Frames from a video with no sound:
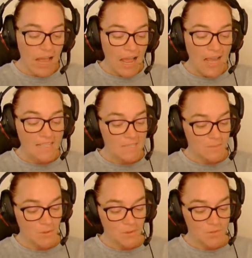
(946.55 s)
I
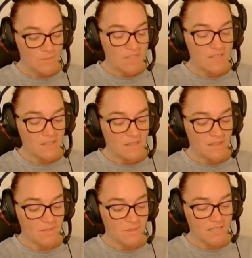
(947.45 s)
suppose Mr.
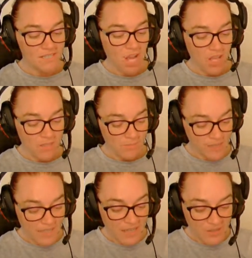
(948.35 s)
Cuthbert is hauling
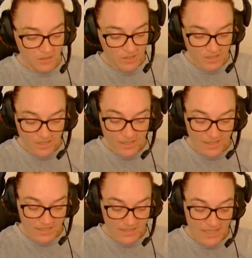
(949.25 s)
potatoes to the
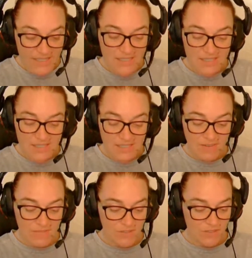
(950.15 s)
Lily Sands this
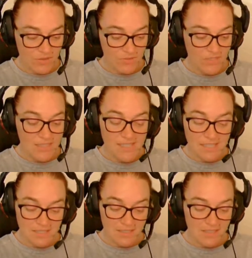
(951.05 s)
afternoon, is
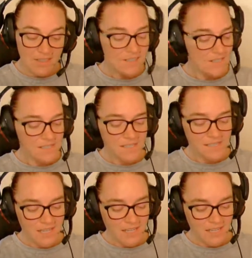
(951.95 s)
he?" said
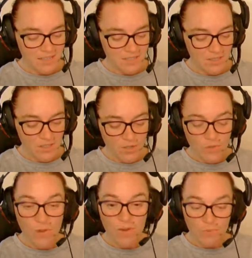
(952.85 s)
Diana,
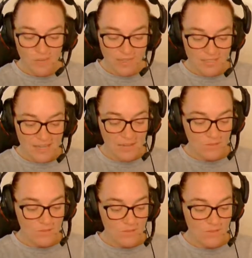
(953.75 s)
who had ridden
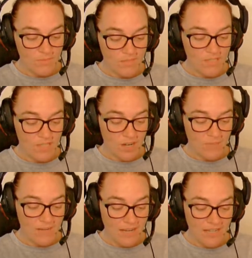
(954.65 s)
down to Mr.
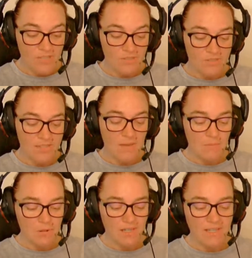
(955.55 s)
Harmon Andrews that
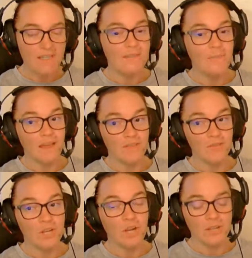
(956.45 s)
morning in
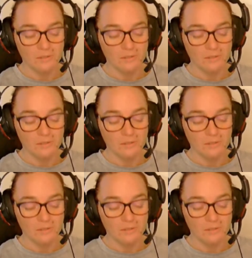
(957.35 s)
Matthew's cart.